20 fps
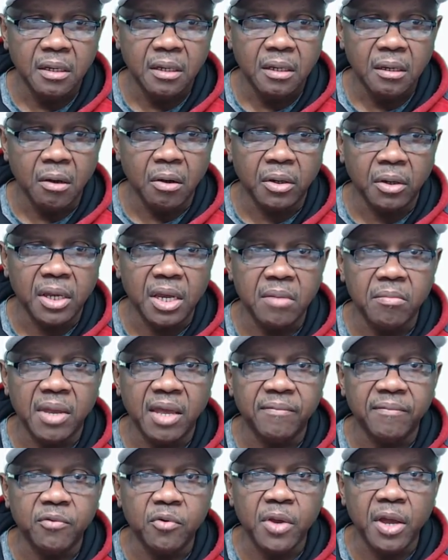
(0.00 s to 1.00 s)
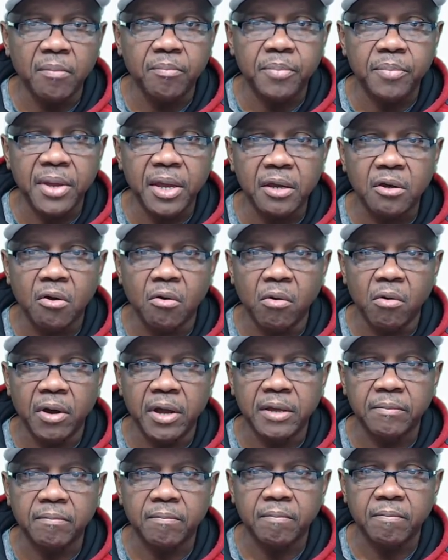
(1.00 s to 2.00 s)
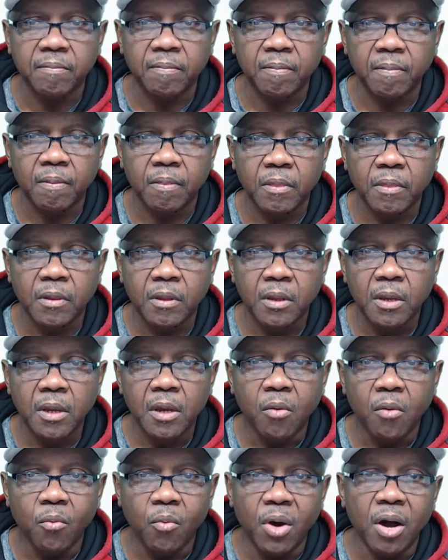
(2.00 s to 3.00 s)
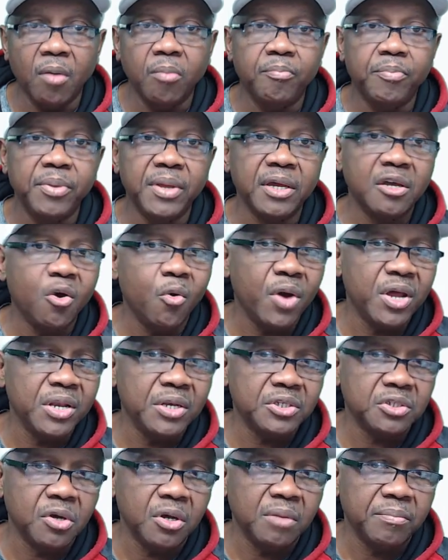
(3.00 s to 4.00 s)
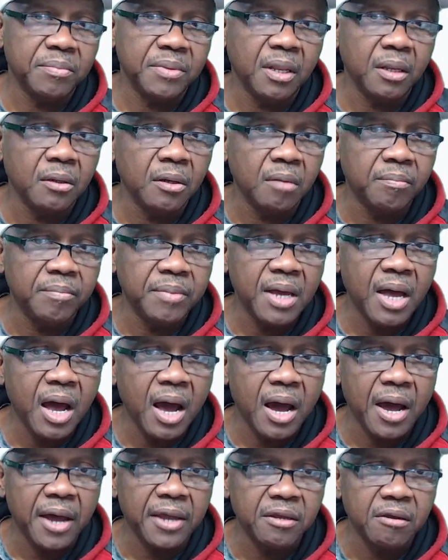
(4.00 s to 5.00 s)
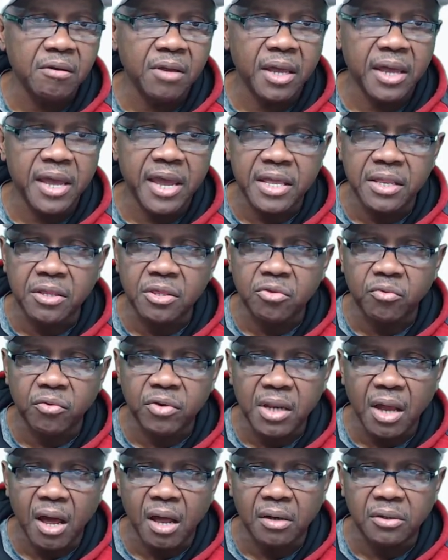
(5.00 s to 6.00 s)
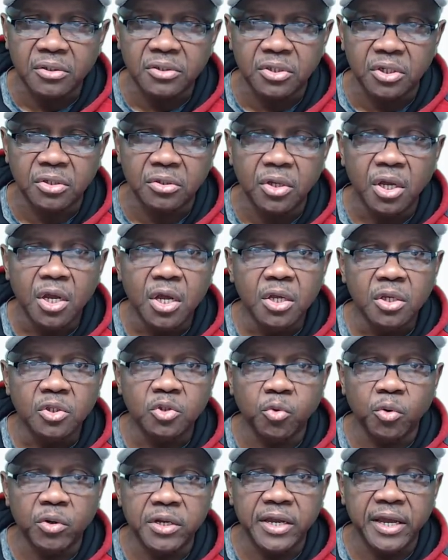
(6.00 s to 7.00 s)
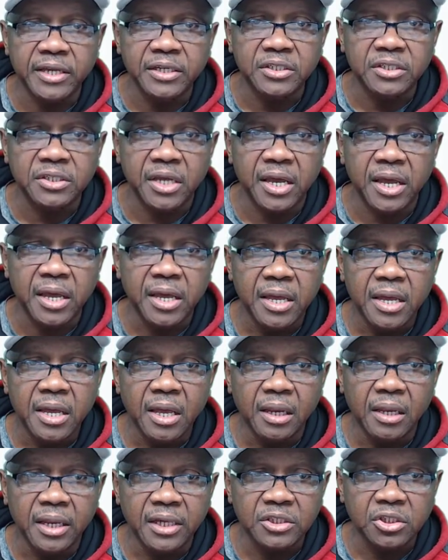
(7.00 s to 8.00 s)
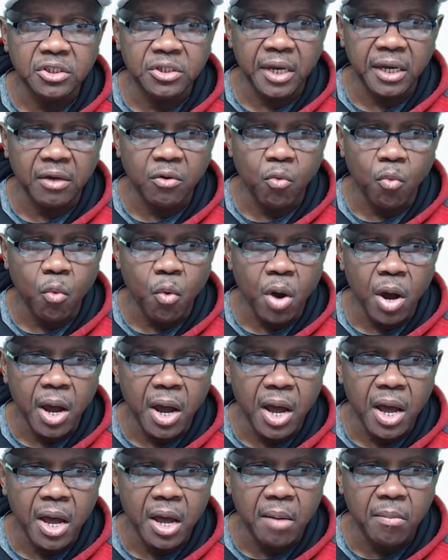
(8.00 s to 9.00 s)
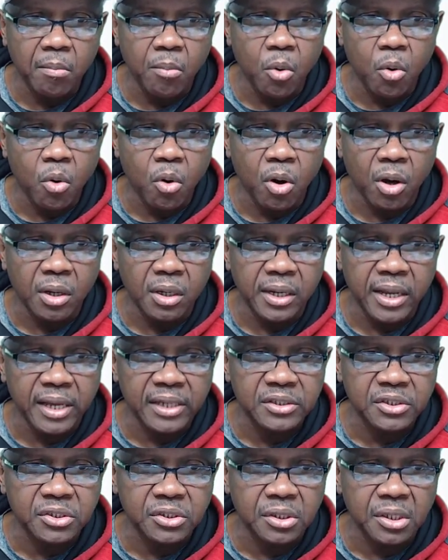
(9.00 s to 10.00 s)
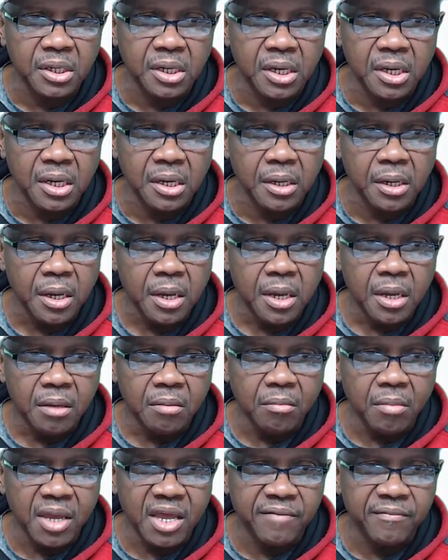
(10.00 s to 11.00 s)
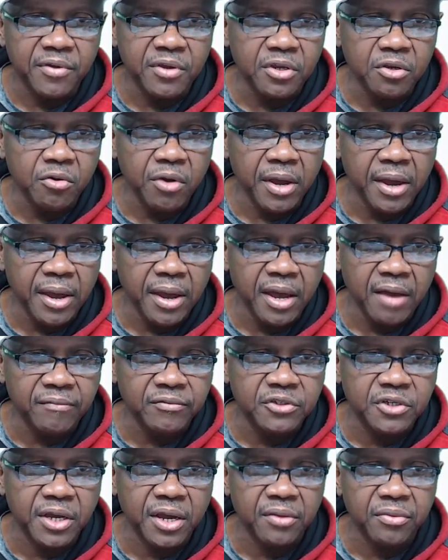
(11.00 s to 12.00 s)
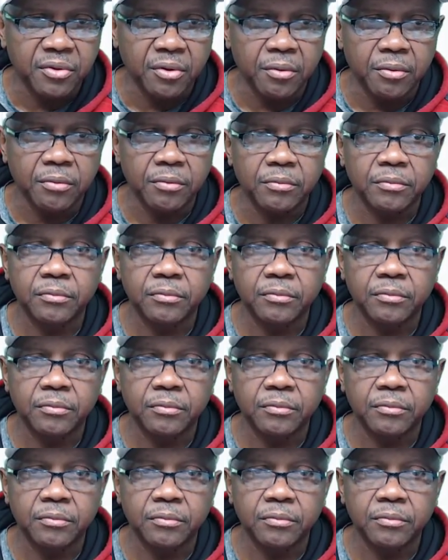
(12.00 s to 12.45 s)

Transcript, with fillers: Okay, maybe you have Bitcoin. Well, Bitcoin is going to be a little bit higher, $83.28. Let's check one more. Let's see, maybe you have Tether.